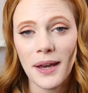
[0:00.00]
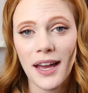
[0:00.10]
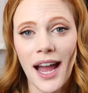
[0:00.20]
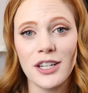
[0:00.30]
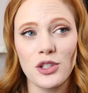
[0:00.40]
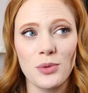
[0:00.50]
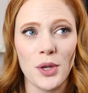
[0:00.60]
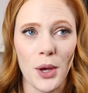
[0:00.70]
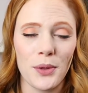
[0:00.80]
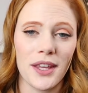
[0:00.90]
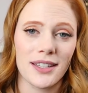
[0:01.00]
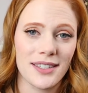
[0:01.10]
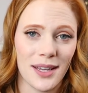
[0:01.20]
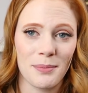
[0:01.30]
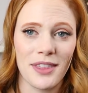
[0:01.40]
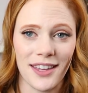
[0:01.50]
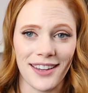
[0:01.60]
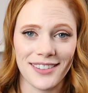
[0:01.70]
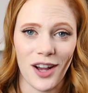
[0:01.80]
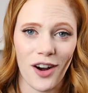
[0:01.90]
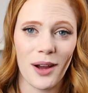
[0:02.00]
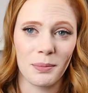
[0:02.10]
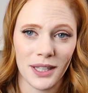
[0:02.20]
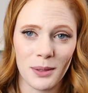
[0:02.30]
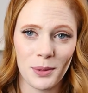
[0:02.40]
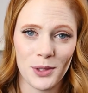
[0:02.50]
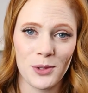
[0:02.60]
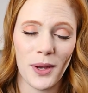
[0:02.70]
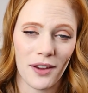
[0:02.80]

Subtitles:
but I do know that some things are applicable to